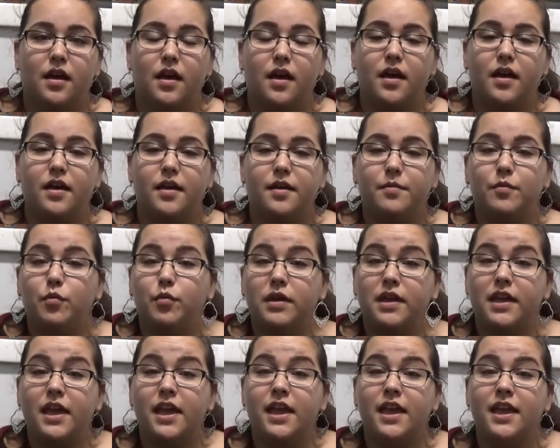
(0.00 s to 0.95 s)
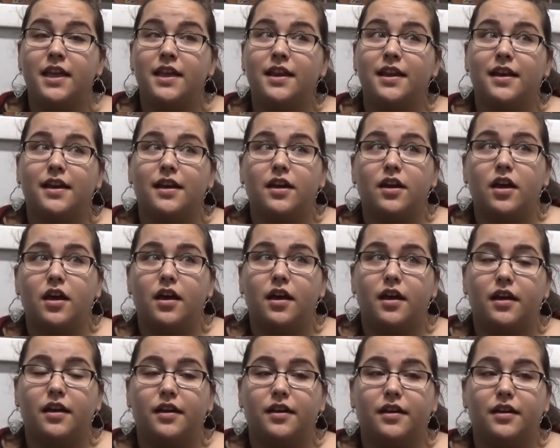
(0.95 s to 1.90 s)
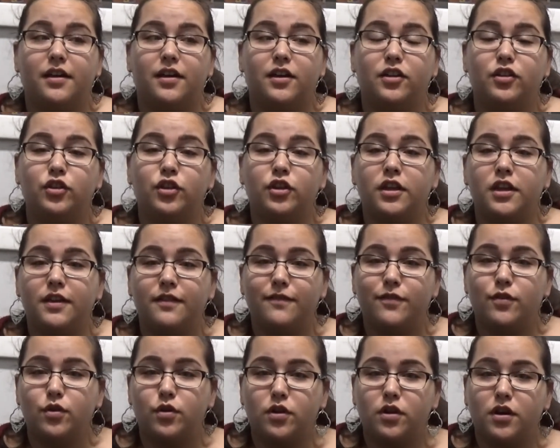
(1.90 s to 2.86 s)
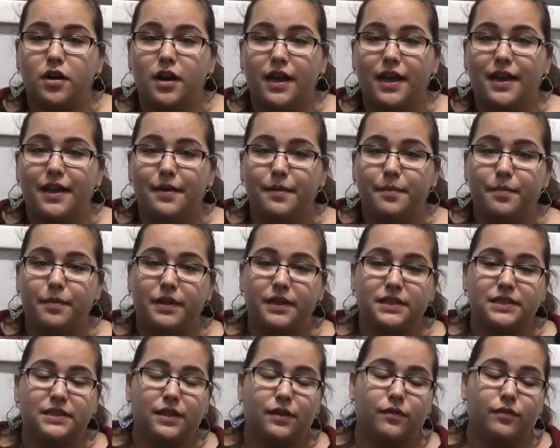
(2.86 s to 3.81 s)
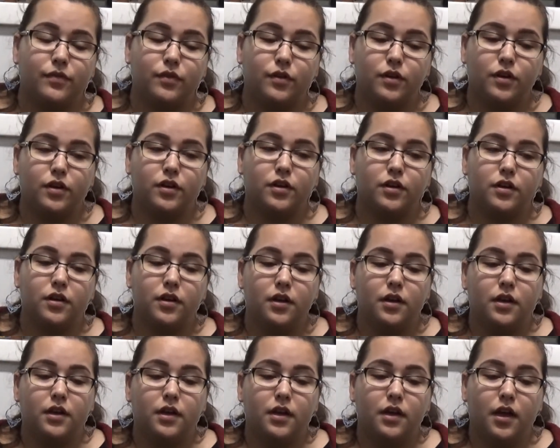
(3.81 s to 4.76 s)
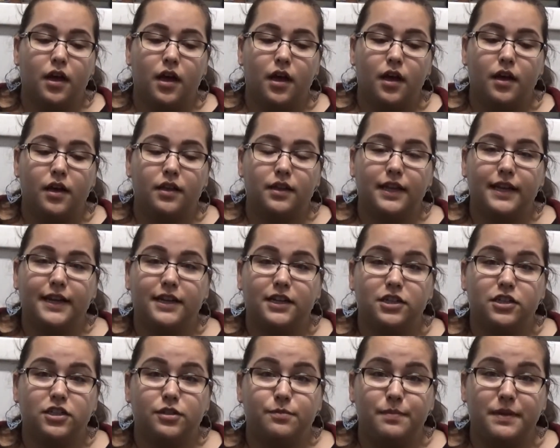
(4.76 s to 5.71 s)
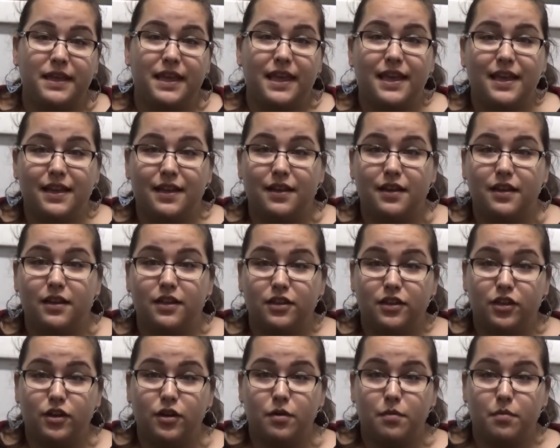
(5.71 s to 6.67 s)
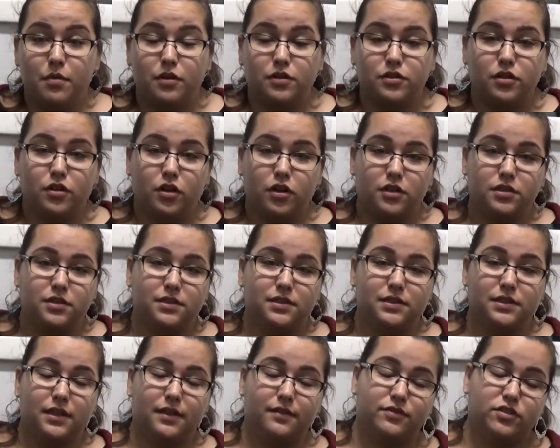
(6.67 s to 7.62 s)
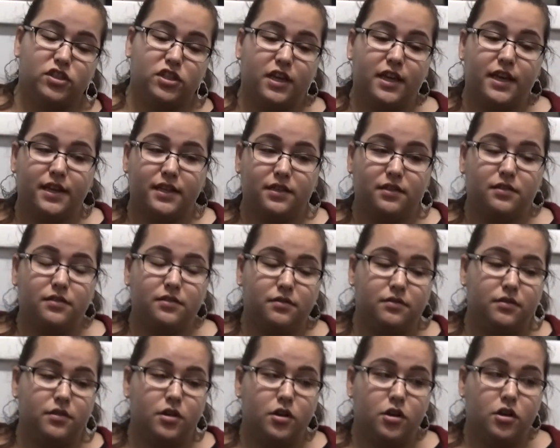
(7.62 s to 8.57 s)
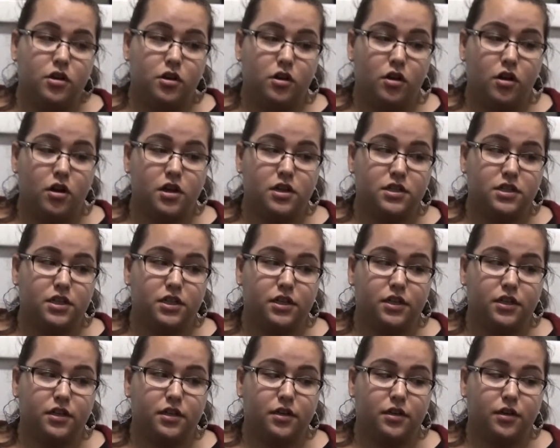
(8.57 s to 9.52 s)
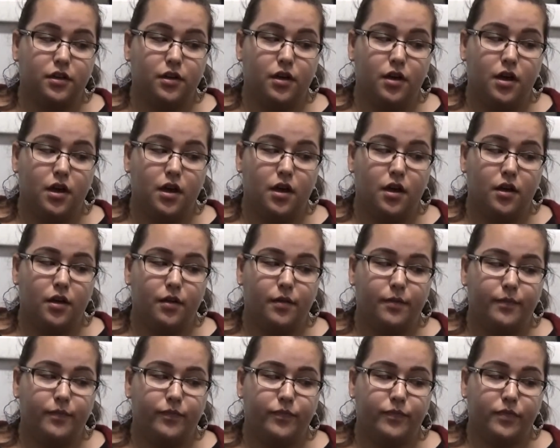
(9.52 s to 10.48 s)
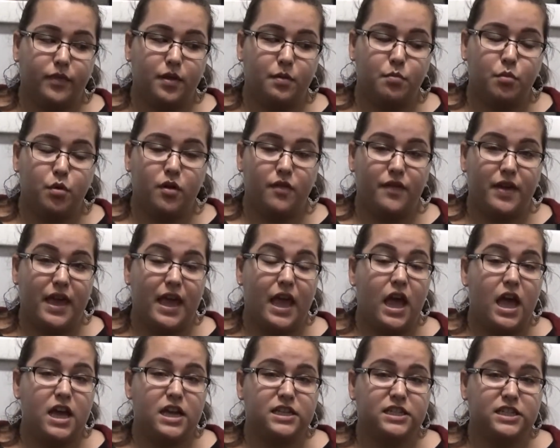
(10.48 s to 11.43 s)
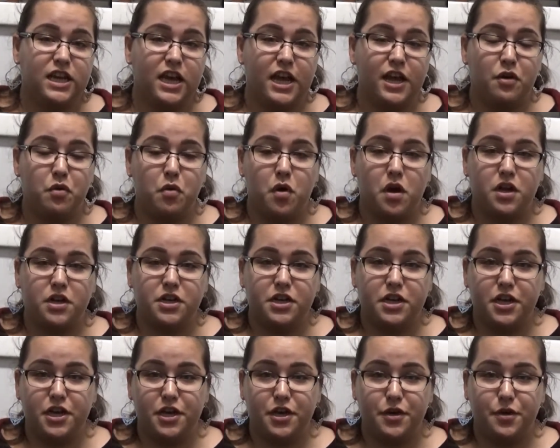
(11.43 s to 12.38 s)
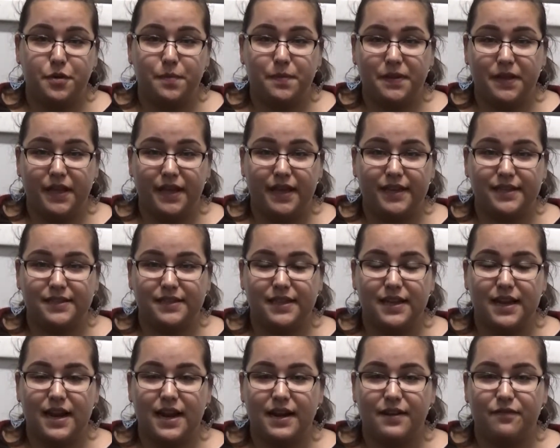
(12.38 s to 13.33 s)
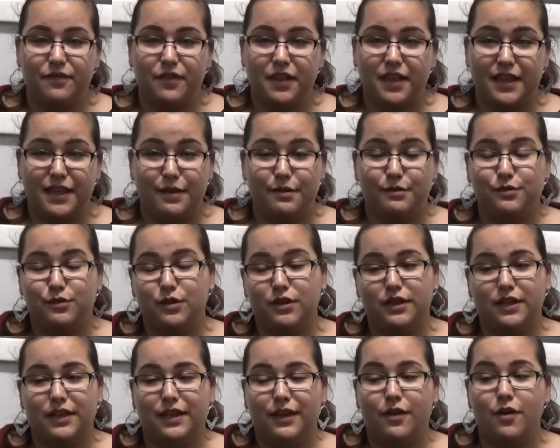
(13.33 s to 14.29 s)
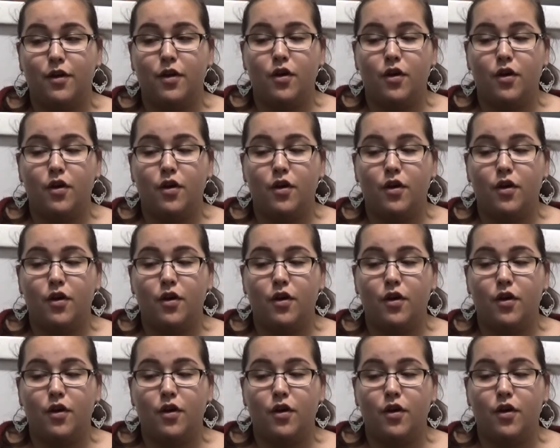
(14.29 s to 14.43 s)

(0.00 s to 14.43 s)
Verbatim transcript: Uh, when uh, looking for a place for uh, to begin, you know, martial arts and stuff, she had gone to um, more of a taekwondo place, and I feel like that was really